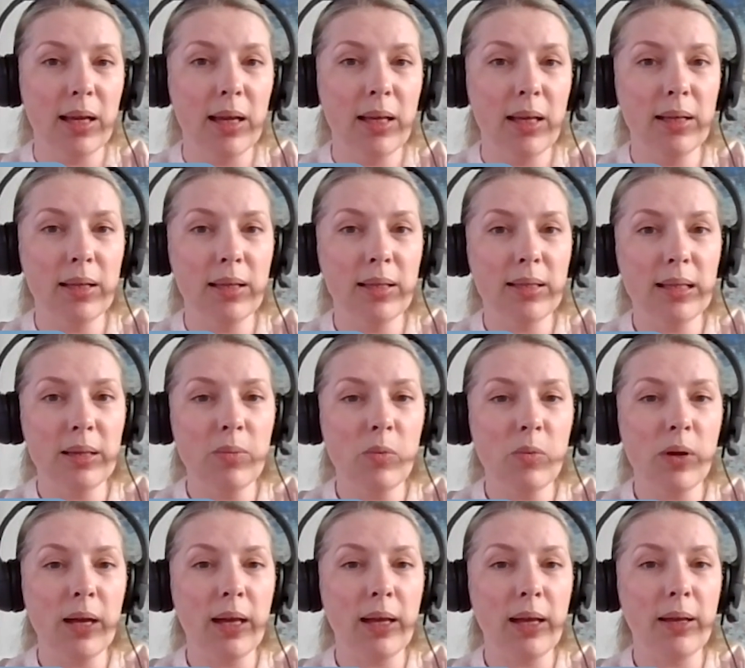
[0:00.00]
And in the same
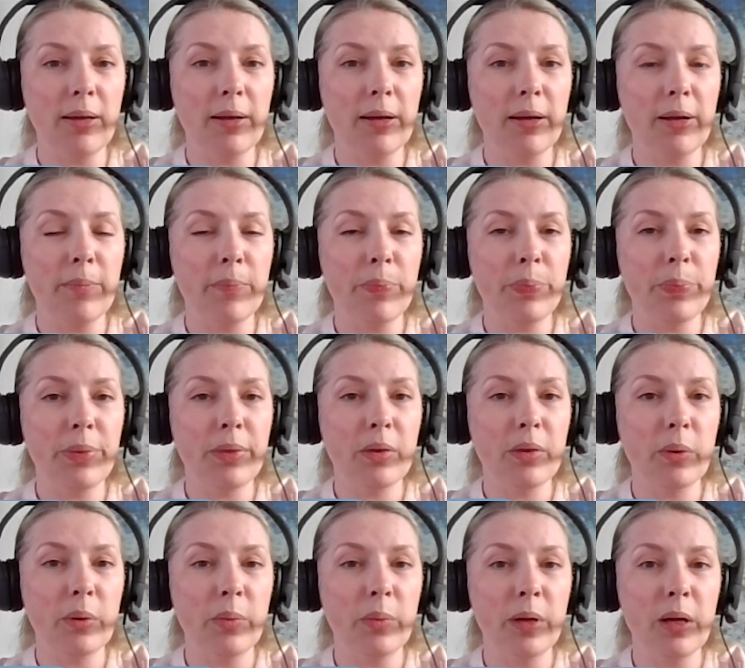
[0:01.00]
way,
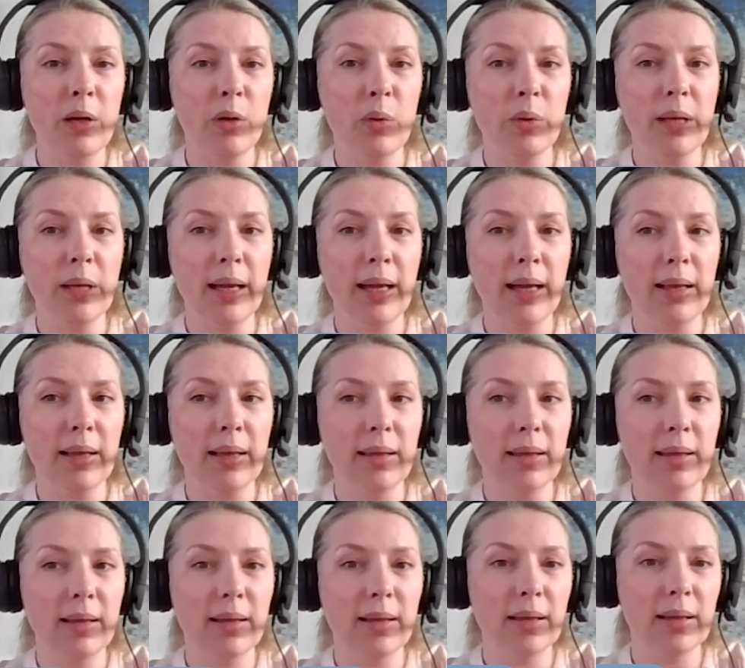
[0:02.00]
when we are looking at
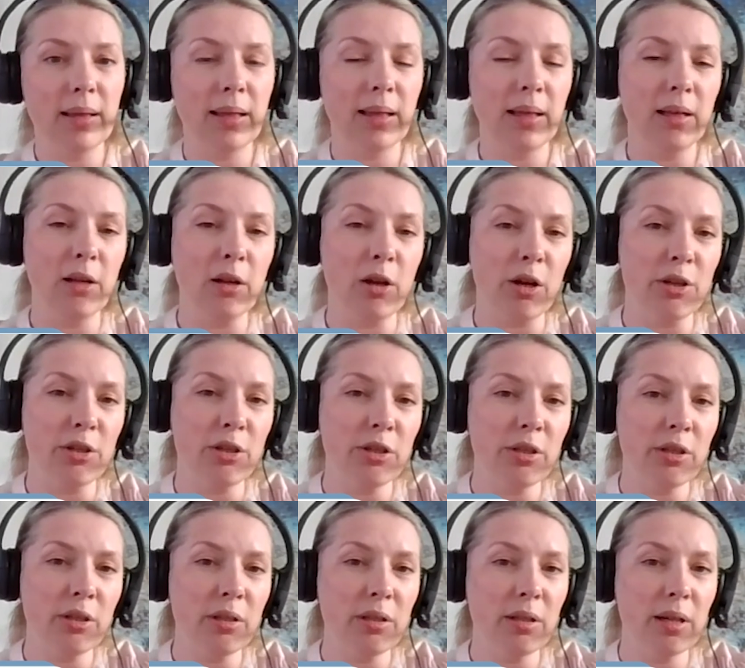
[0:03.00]
the larger